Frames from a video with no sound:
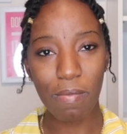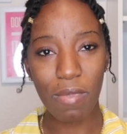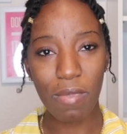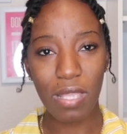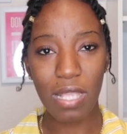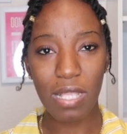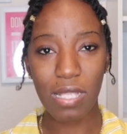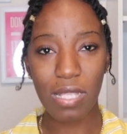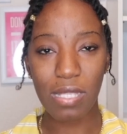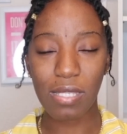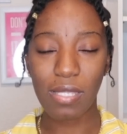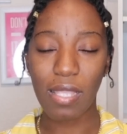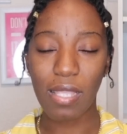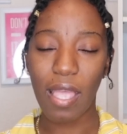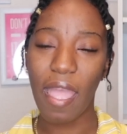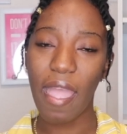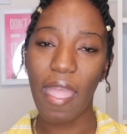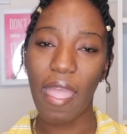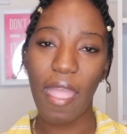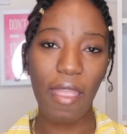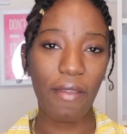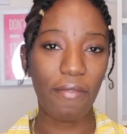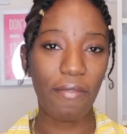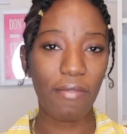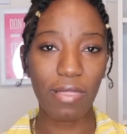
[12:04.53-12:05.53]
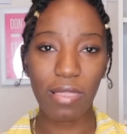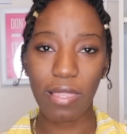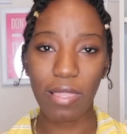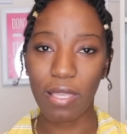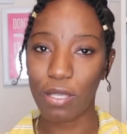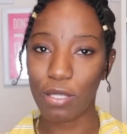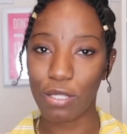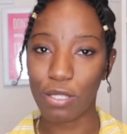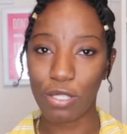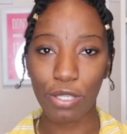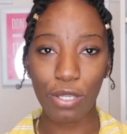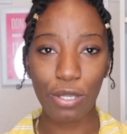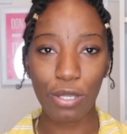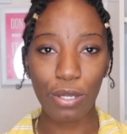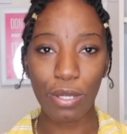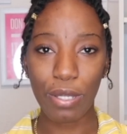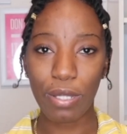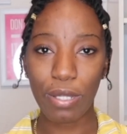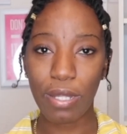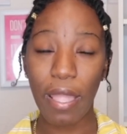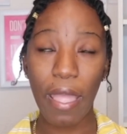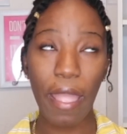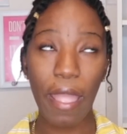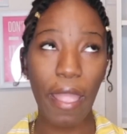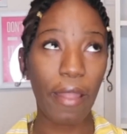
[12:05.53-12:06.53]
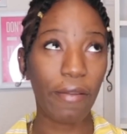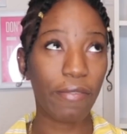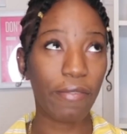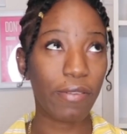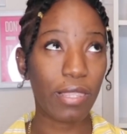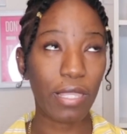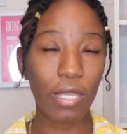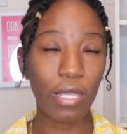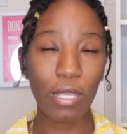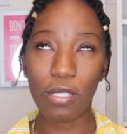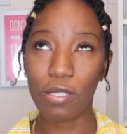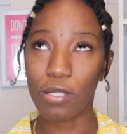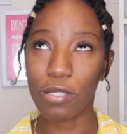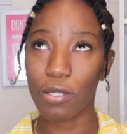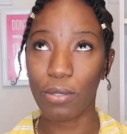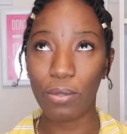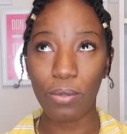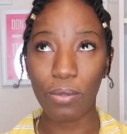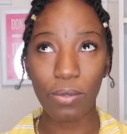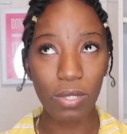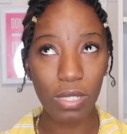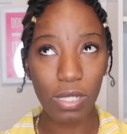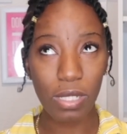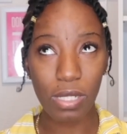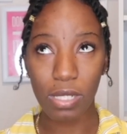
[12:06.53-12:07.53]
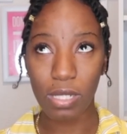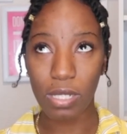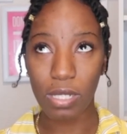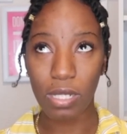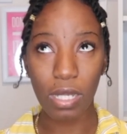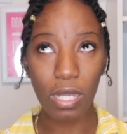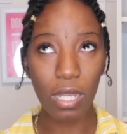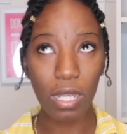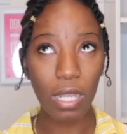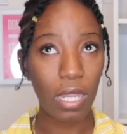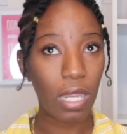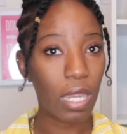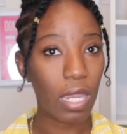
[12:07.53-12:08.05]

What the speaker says: means everything's good, everything's Gucci,